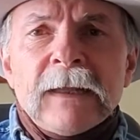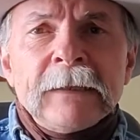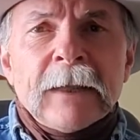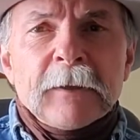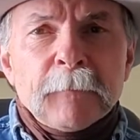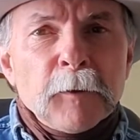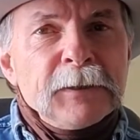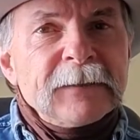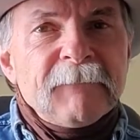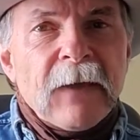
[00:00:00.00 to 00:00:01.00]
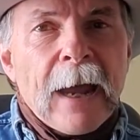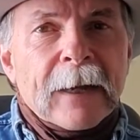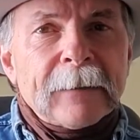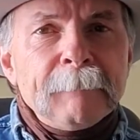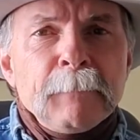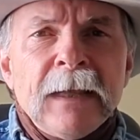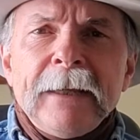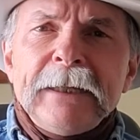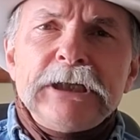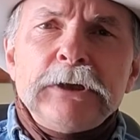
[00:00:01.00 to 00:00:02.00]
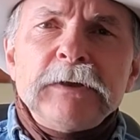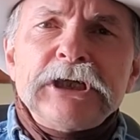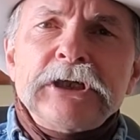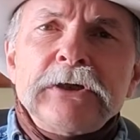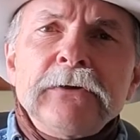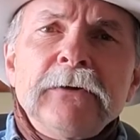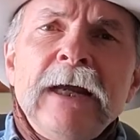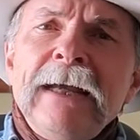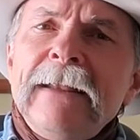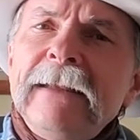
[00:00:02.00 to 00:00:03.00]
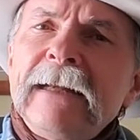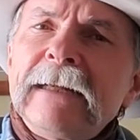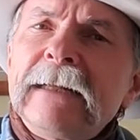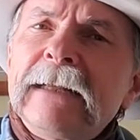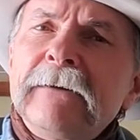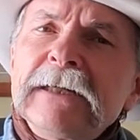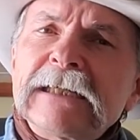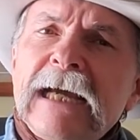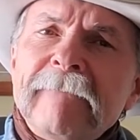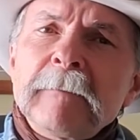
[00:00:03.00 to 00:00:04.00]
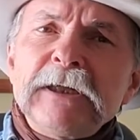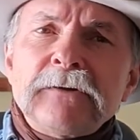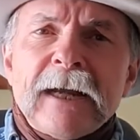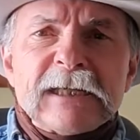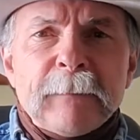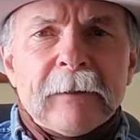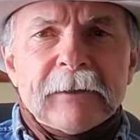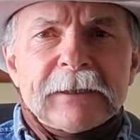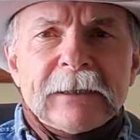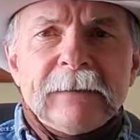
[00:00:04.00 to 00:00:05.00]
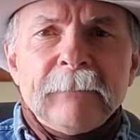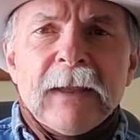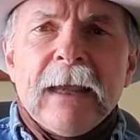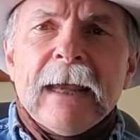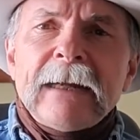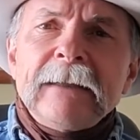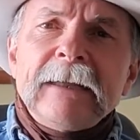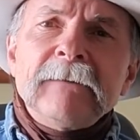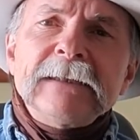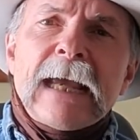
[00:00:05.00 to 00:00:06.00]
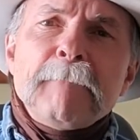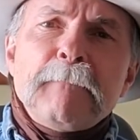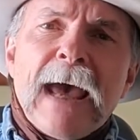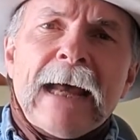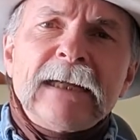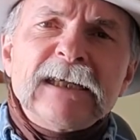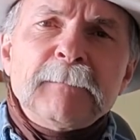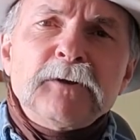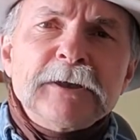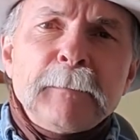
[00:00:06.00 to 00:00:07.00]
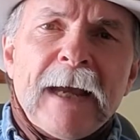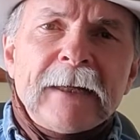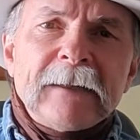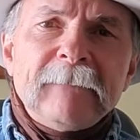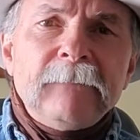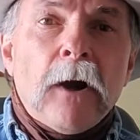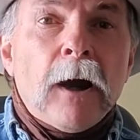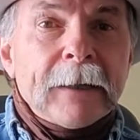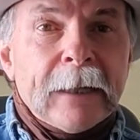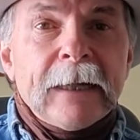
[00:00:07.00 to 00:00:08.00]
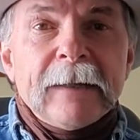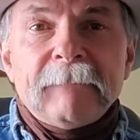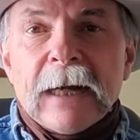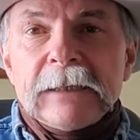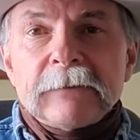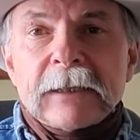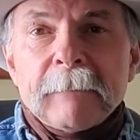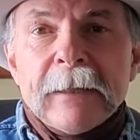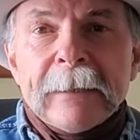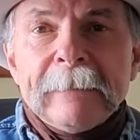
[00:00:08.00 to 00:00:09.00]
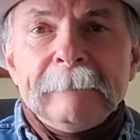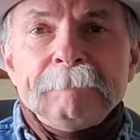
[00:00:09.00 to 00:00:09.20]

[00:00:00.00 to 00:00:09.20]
Now, the purpose of FACA is to ensure that there is government transparency and that there is a balanced perspective on any advisory committee.